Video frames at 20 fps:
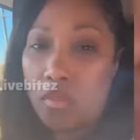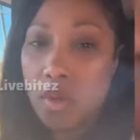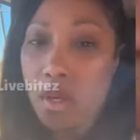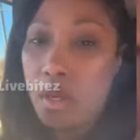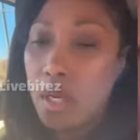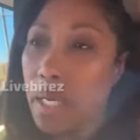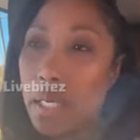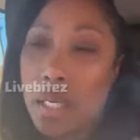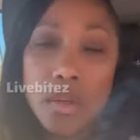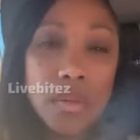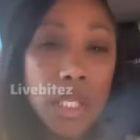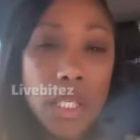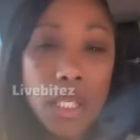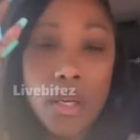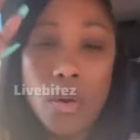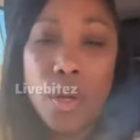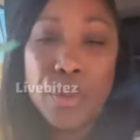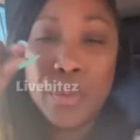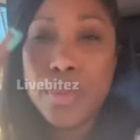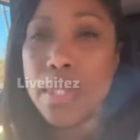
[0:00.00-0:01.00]

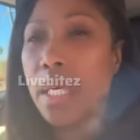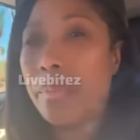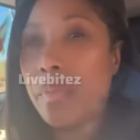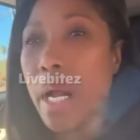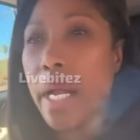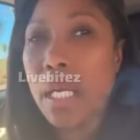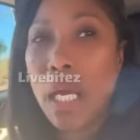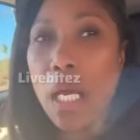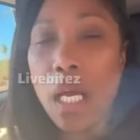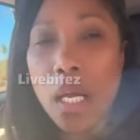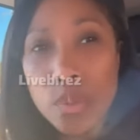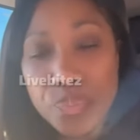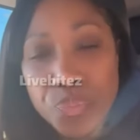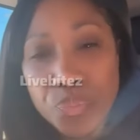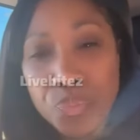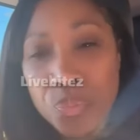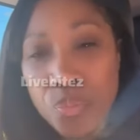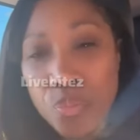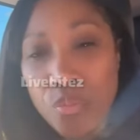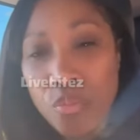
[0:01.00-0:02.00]
Carlissa Saffold
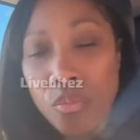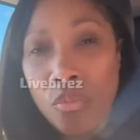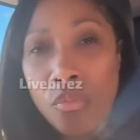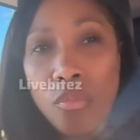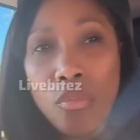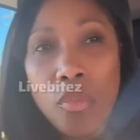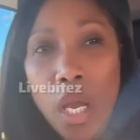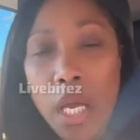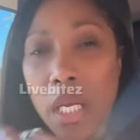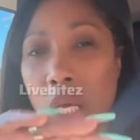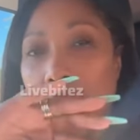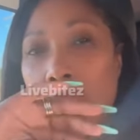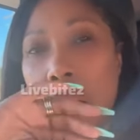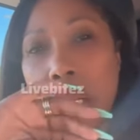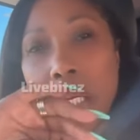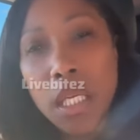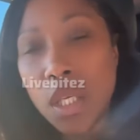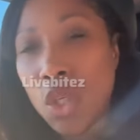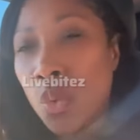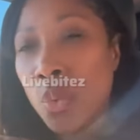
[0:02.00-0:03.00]

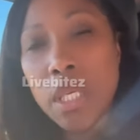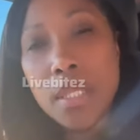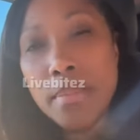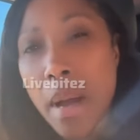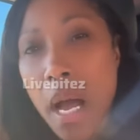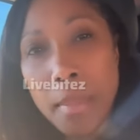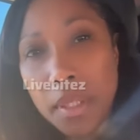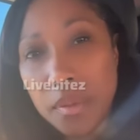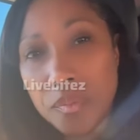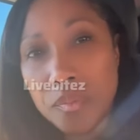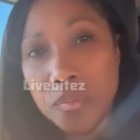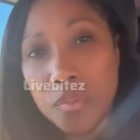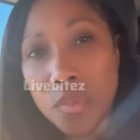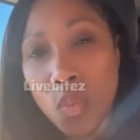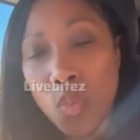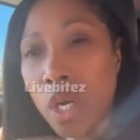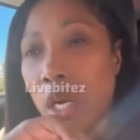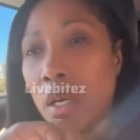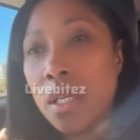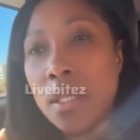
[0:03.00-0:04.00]
surprising fans with
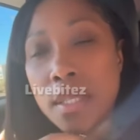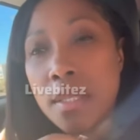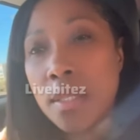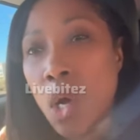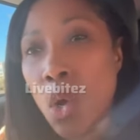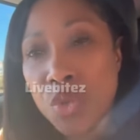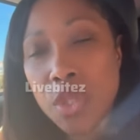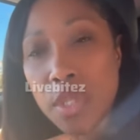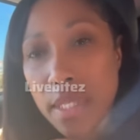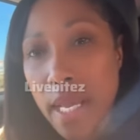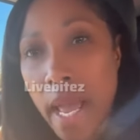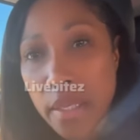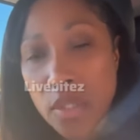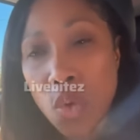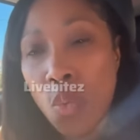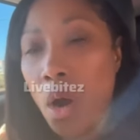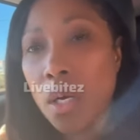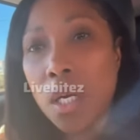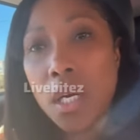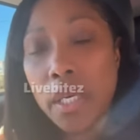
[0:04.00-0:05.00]
her reaction
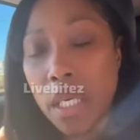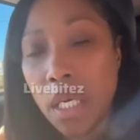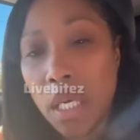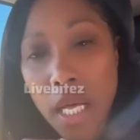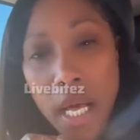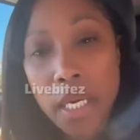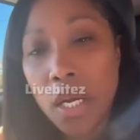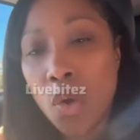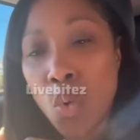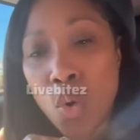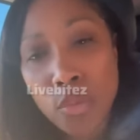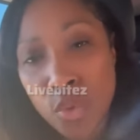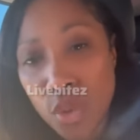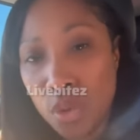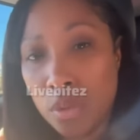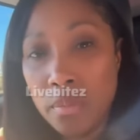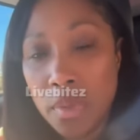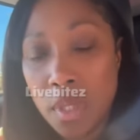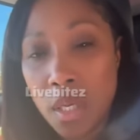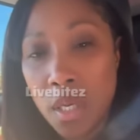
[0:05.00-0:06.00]
to
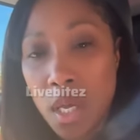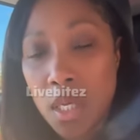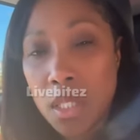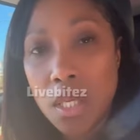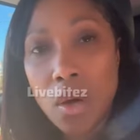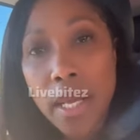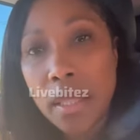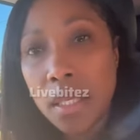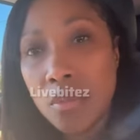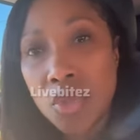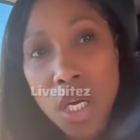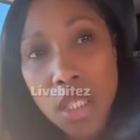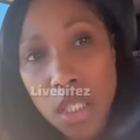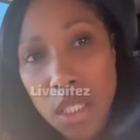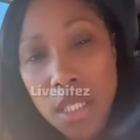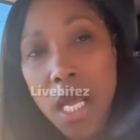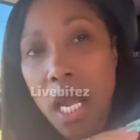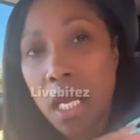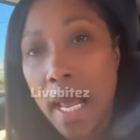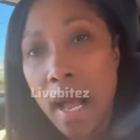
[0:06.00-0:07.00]
Krishan's
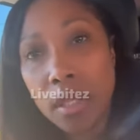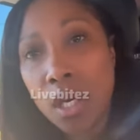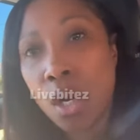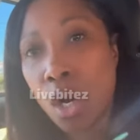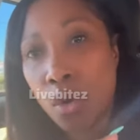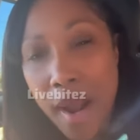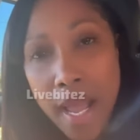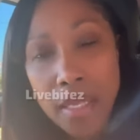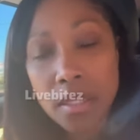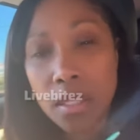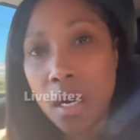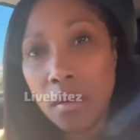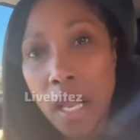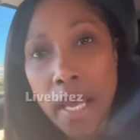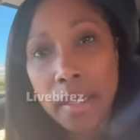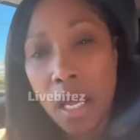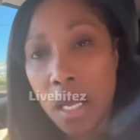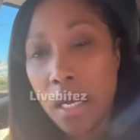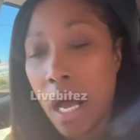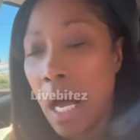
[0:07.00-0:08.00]
baptism.
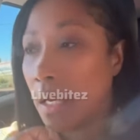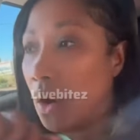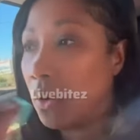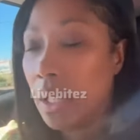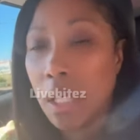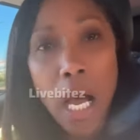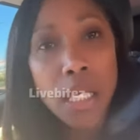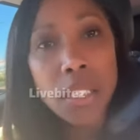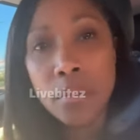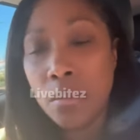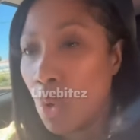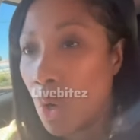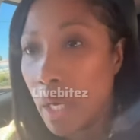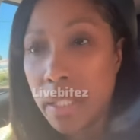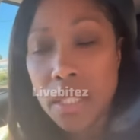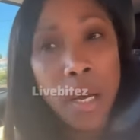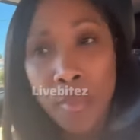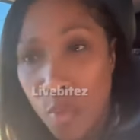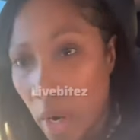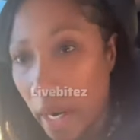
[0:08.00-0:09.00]
And if y'all don't know who that
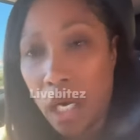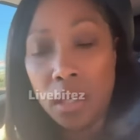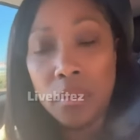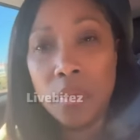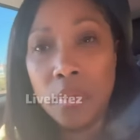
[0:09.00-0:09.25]
is, that's of